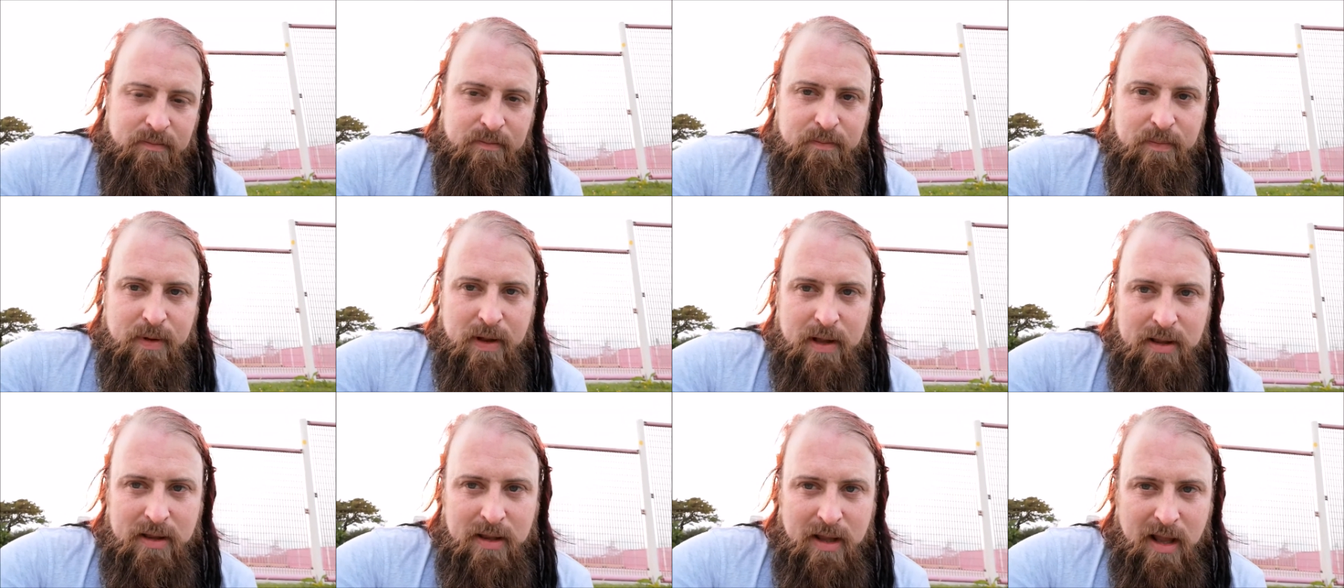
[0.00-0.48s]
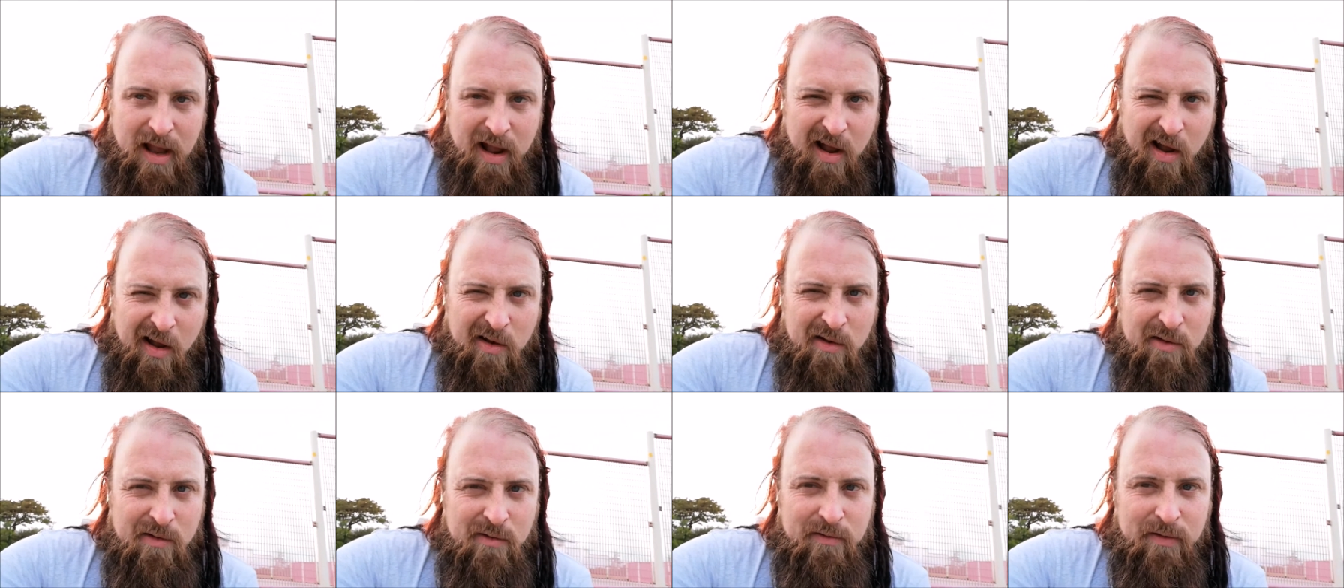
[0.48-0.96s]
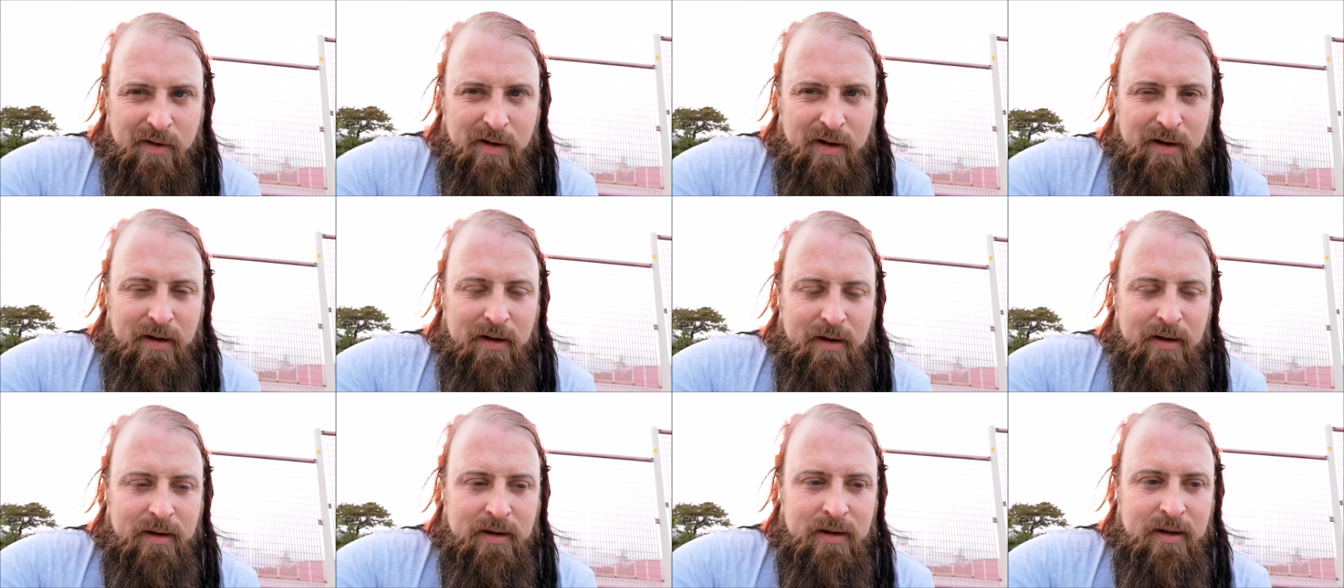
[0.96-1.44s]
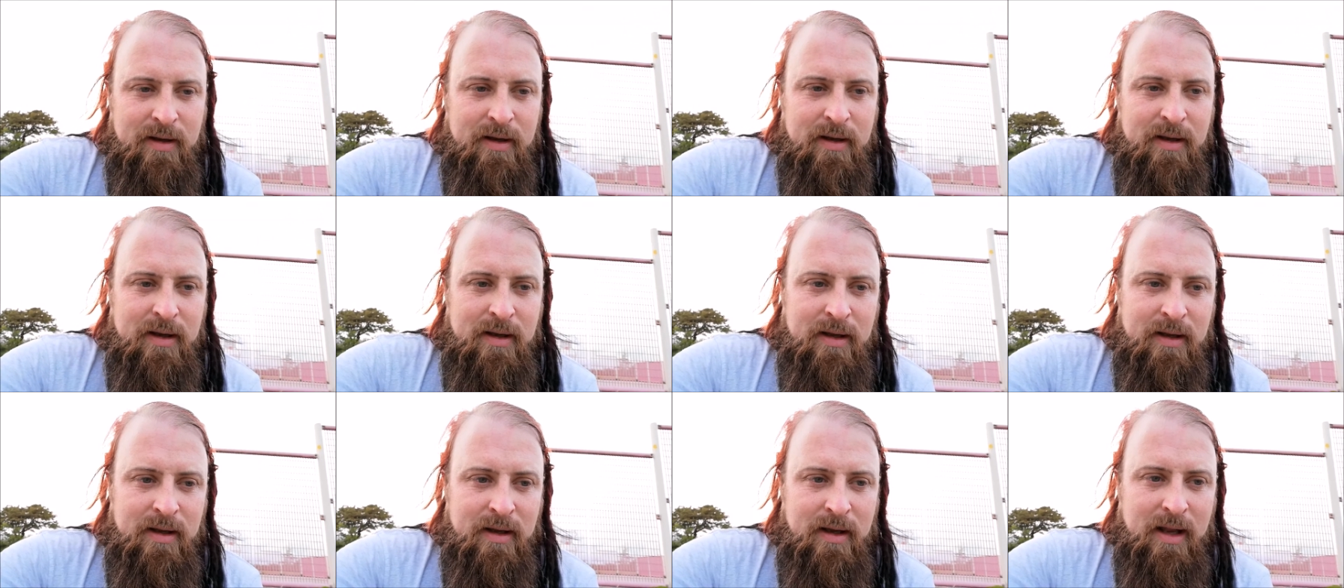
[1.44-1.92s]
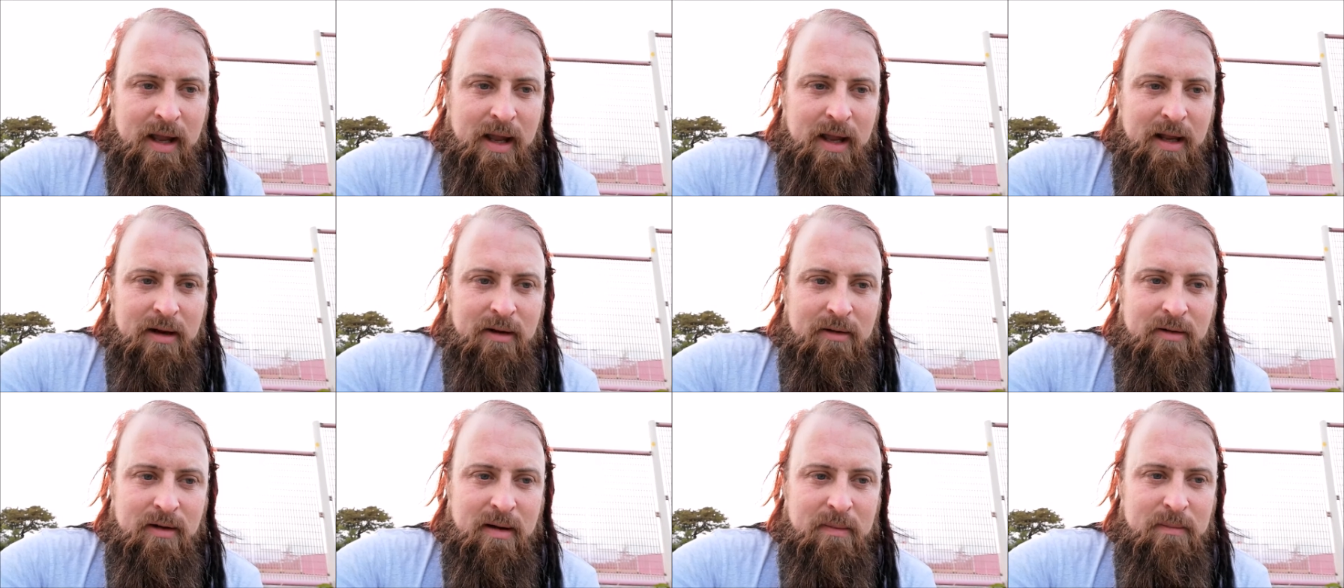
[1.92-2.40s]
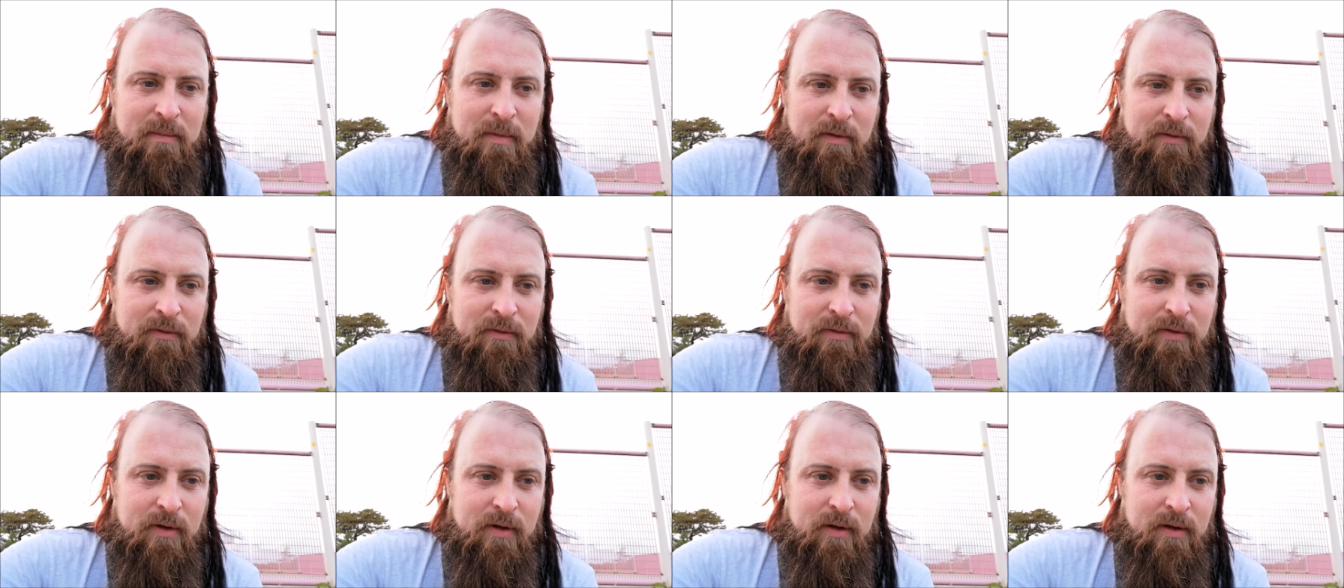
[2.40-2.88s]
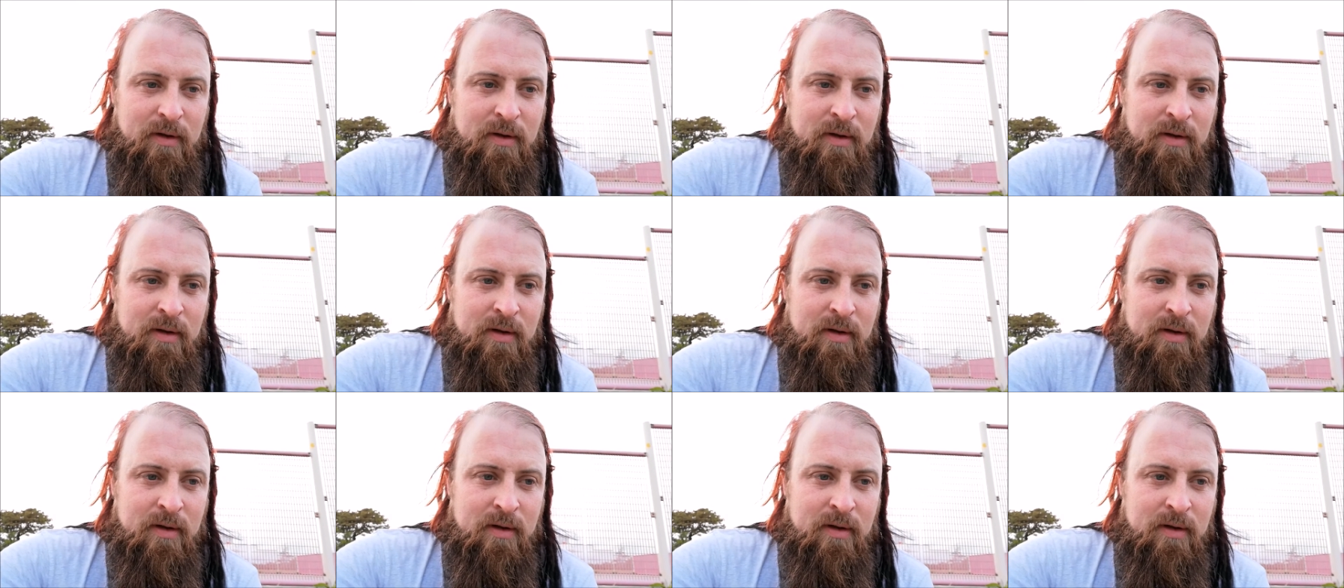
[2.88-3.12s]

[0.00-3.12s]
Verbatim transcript: bend that over and grab my foot